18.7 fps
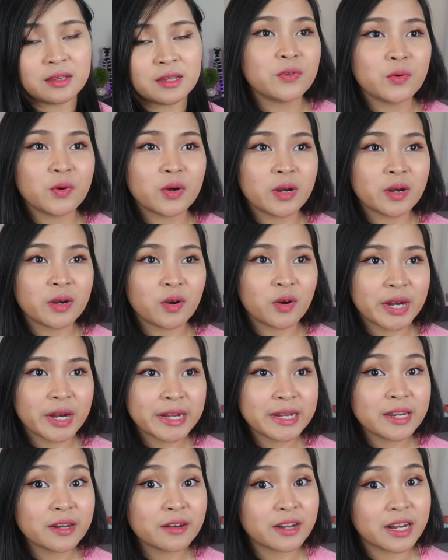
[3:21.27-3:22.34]
If you are
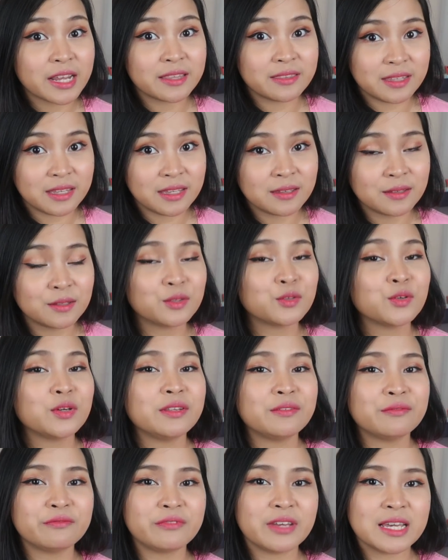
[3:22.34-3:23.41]
already ready to
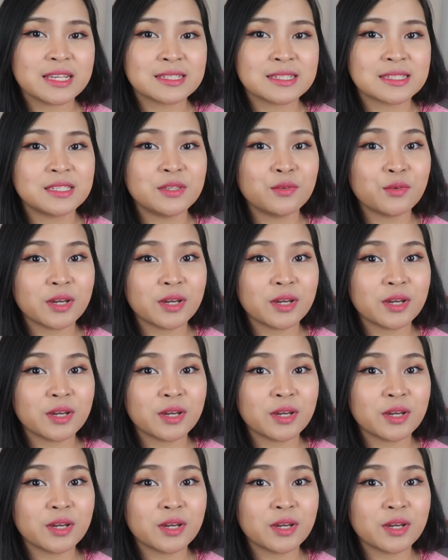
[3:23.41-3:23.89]
invest,